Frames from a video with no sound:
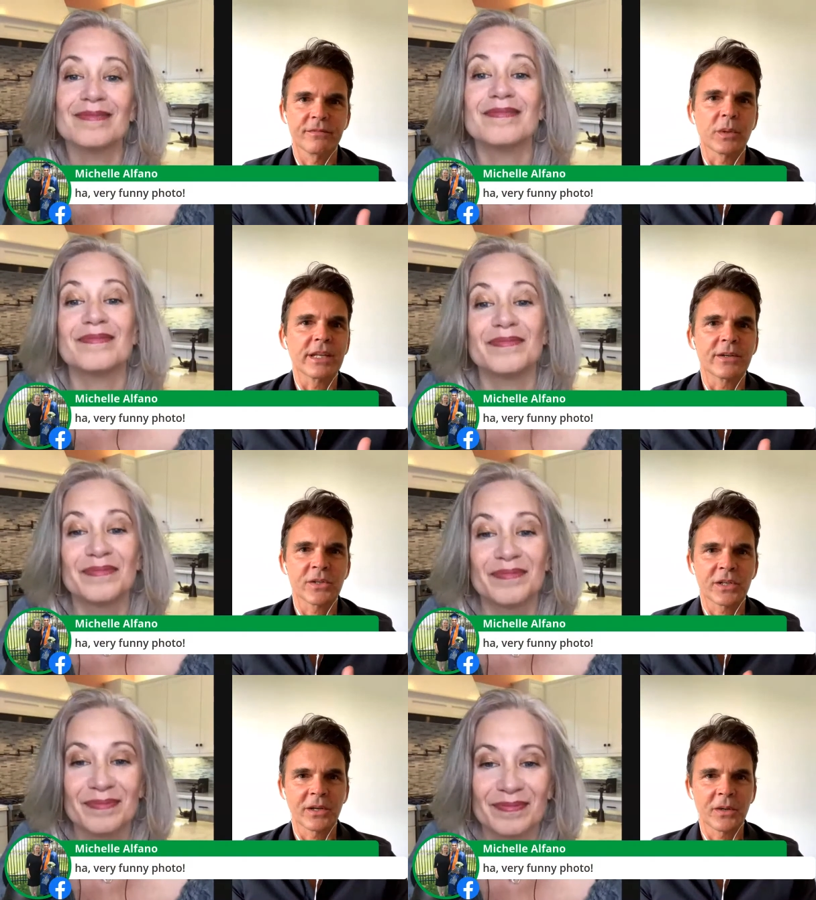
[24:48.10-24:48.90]
Speaker 1: 20 years
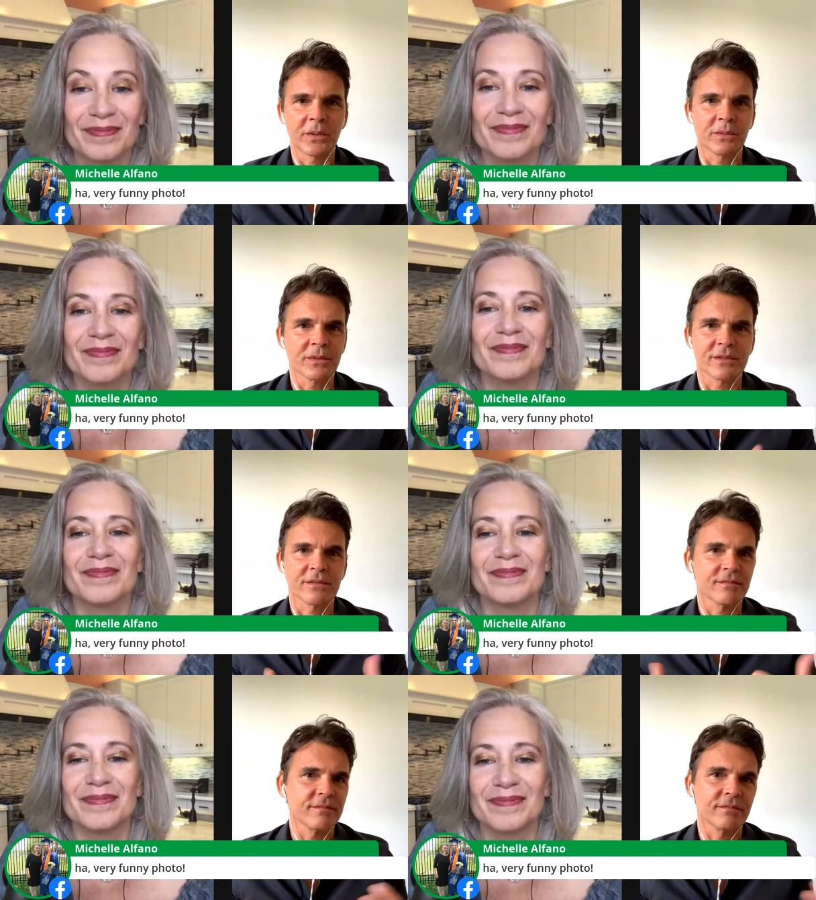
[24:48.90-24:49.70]
ago, it was
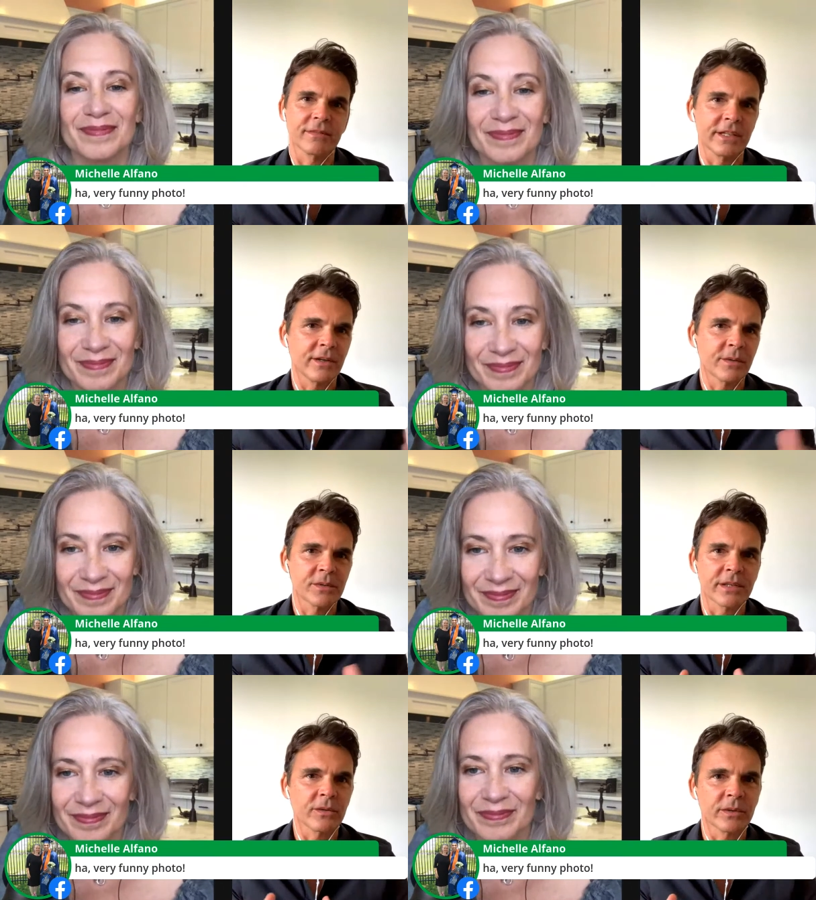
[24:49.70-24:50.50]
you know I was
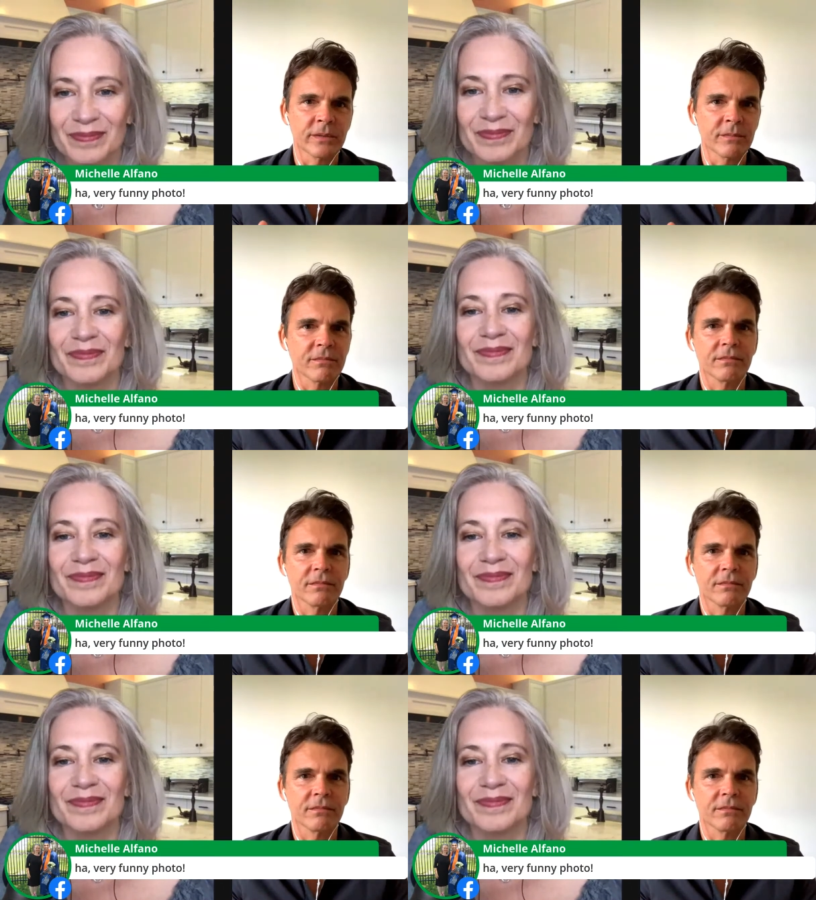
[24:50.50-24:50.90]
the only